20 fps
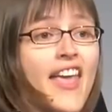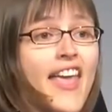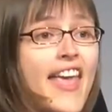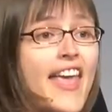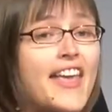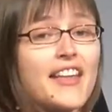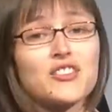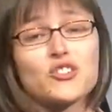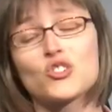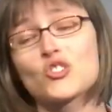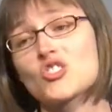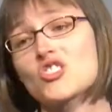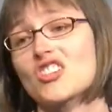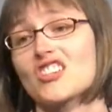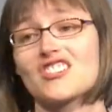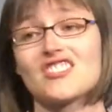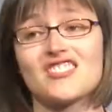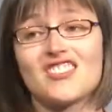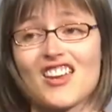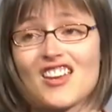It's
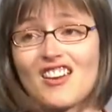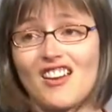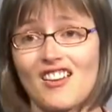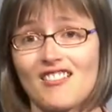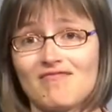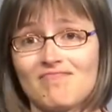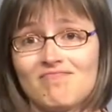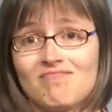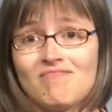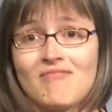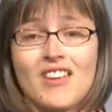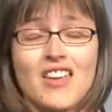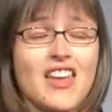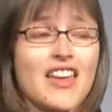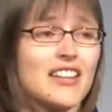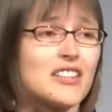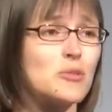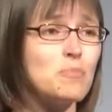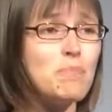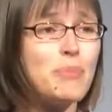just data.
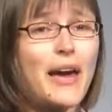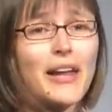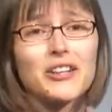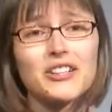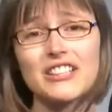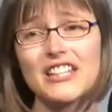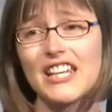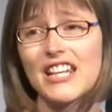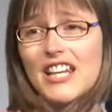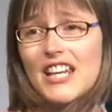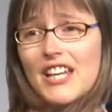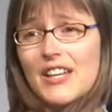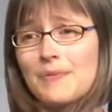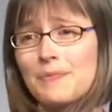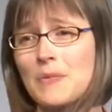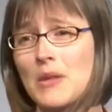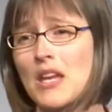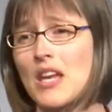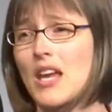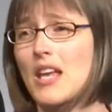It's better data.
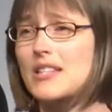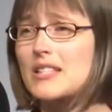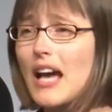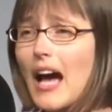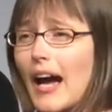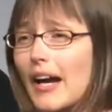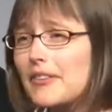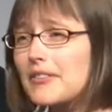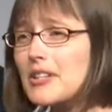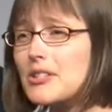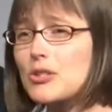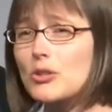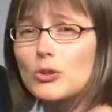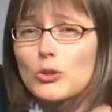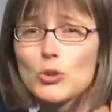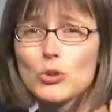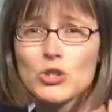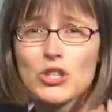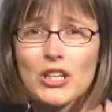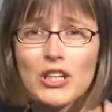It's high
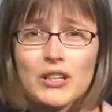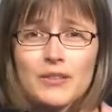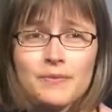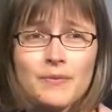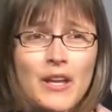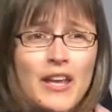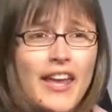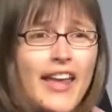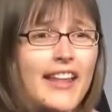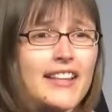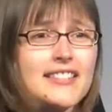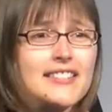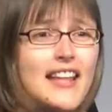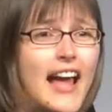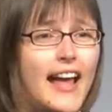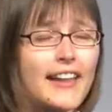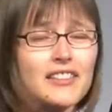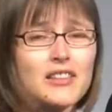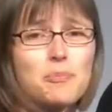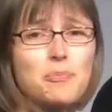resolution. It's
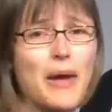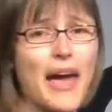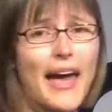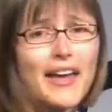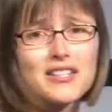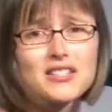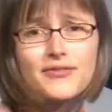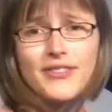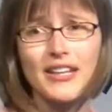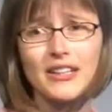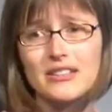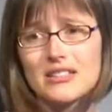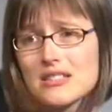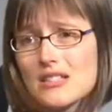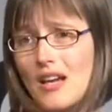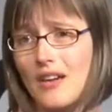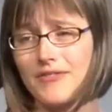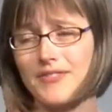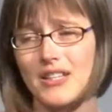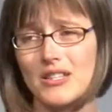not the pass-fail
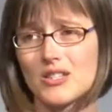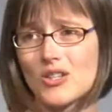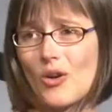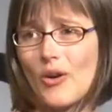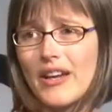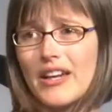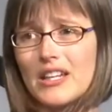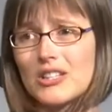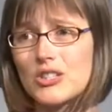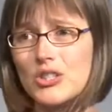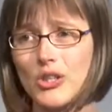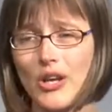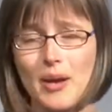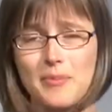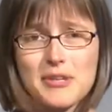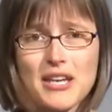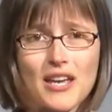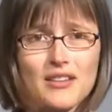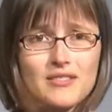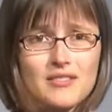stuff that's going into your
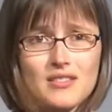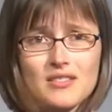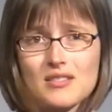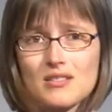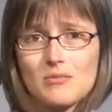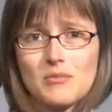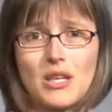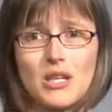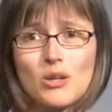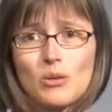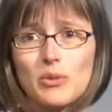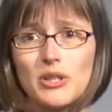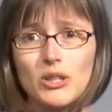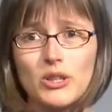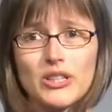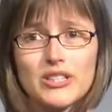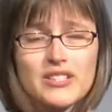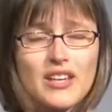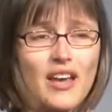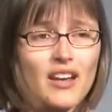MES system that nobody
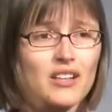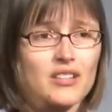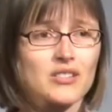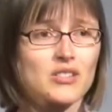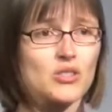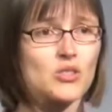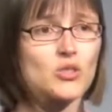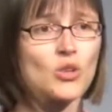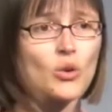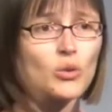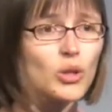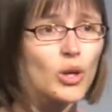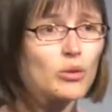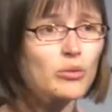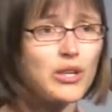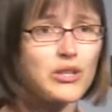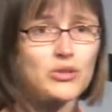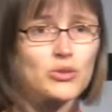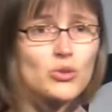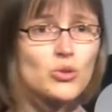looks at because it's so low
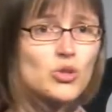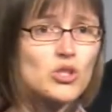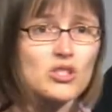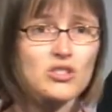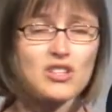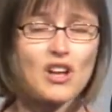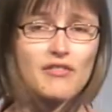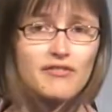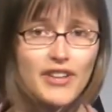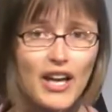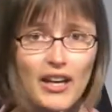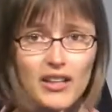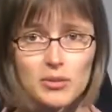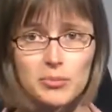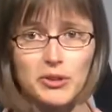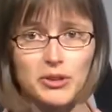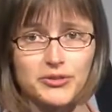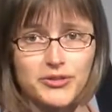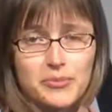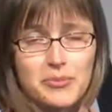resolution it's not
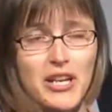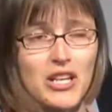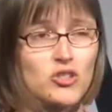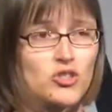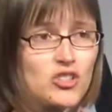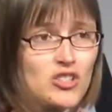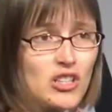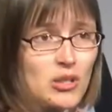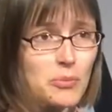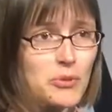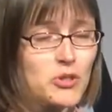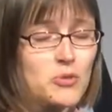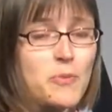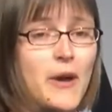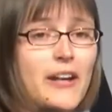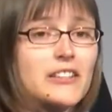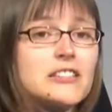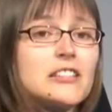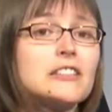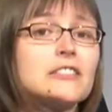valuable from an engineering
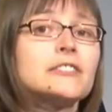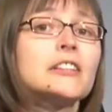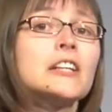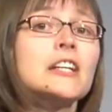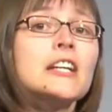perspective.